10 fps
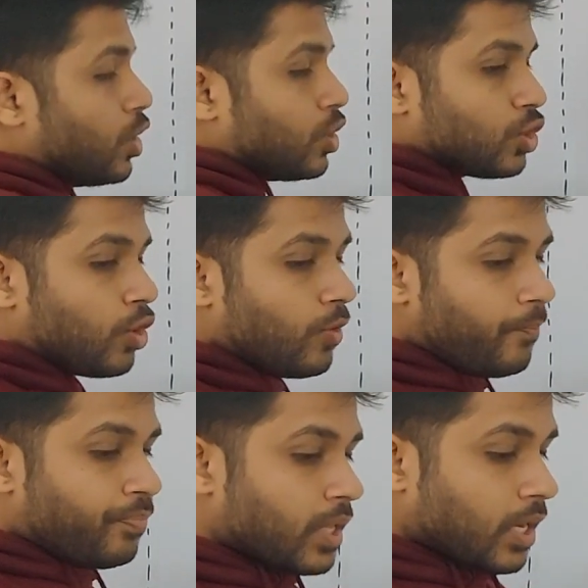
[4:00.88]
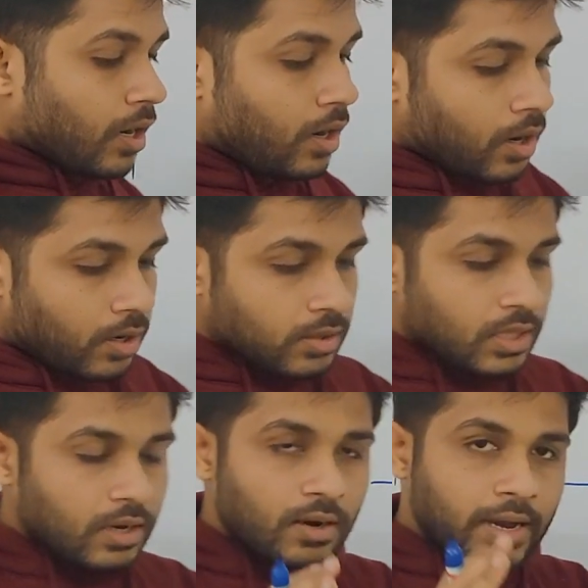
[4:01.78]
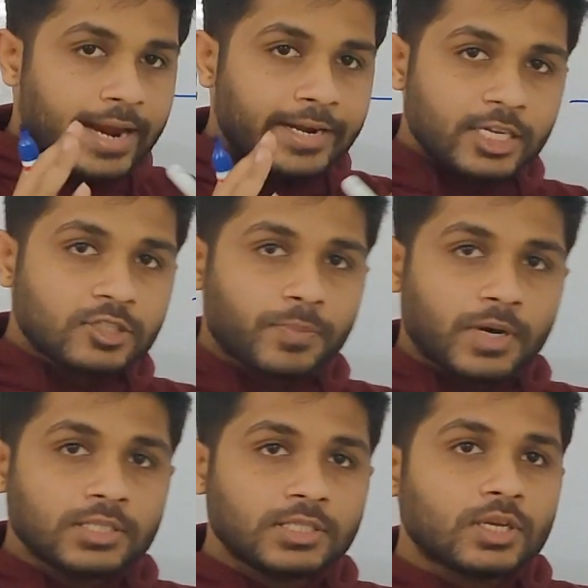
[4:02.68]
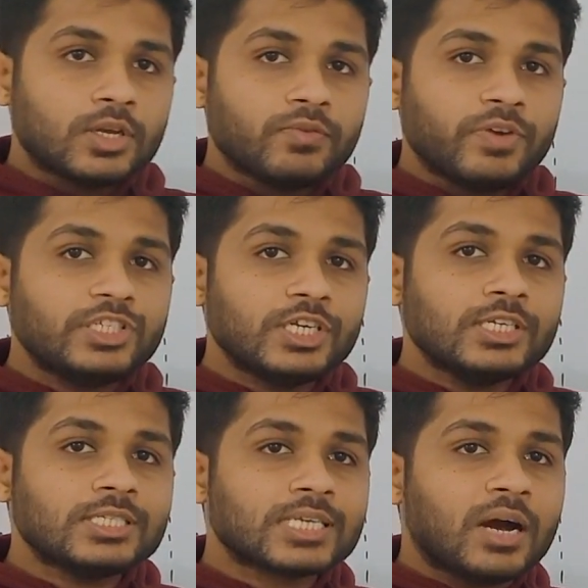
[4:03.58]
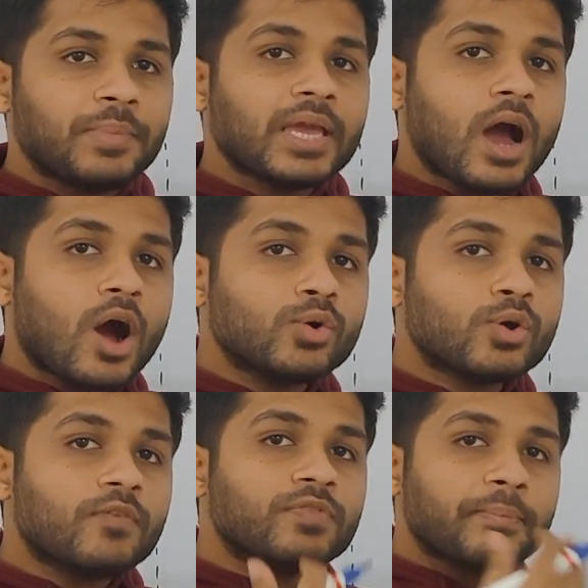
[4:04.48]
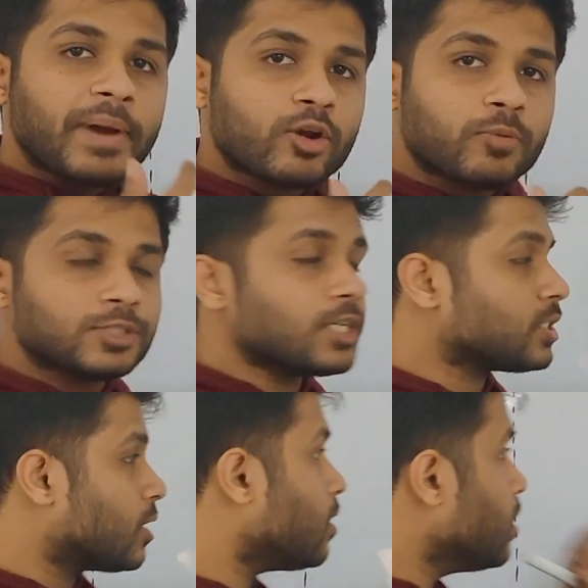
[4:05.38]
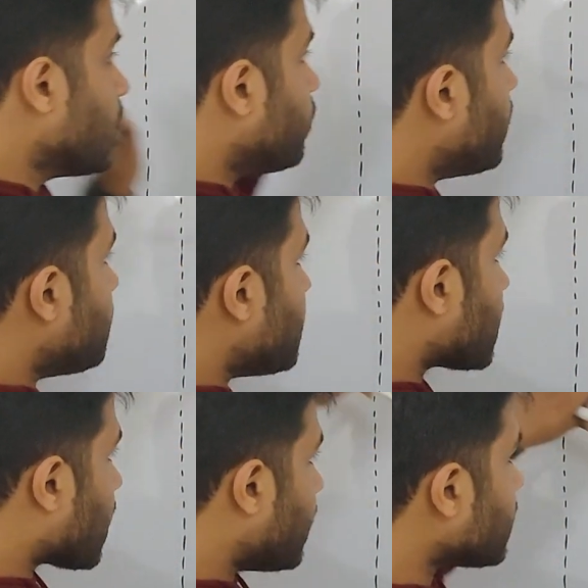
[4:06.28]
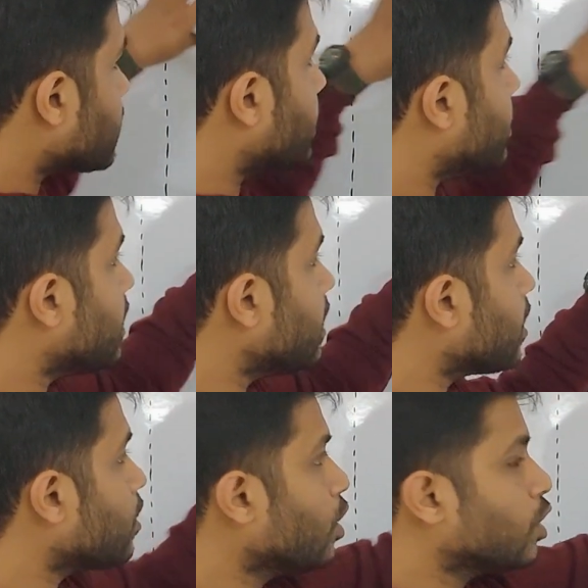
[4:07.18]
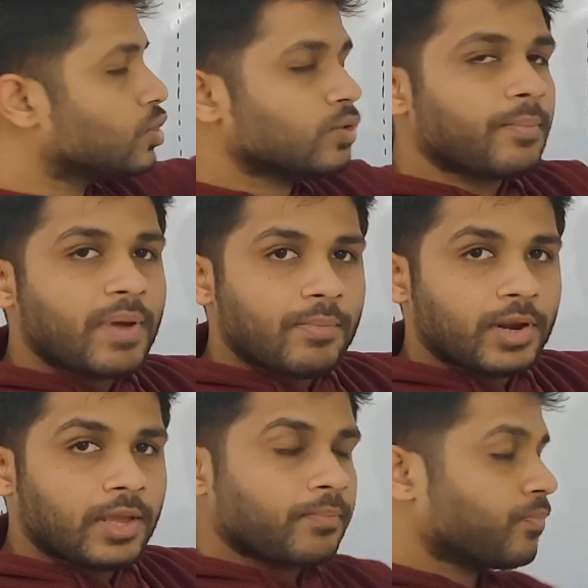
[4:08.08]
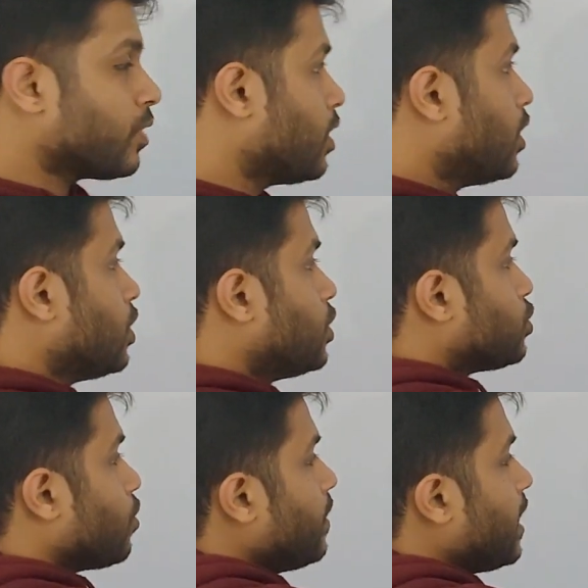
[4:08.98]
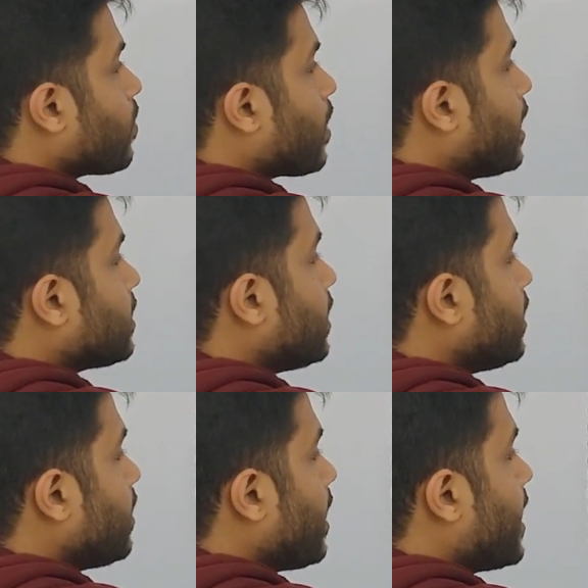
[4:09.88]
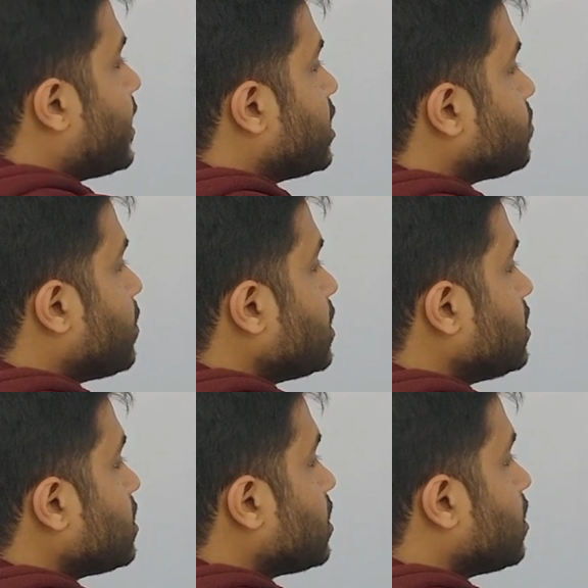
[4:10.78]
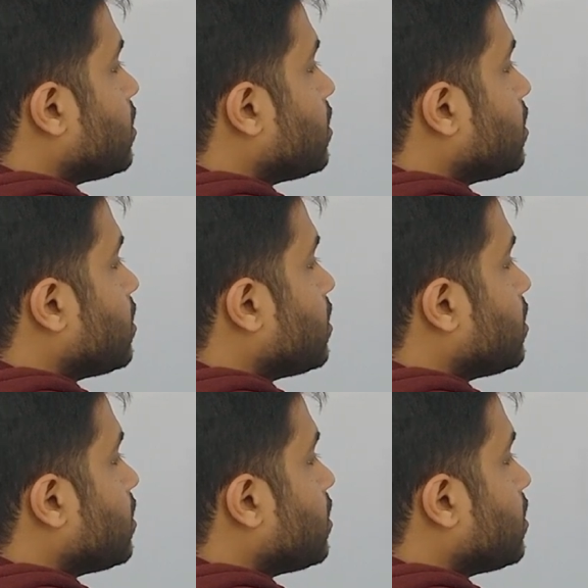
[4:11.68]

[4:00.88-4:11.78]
So the address bus which is coming out of the microprocessor will be connected here to the memory. So we have connected address bus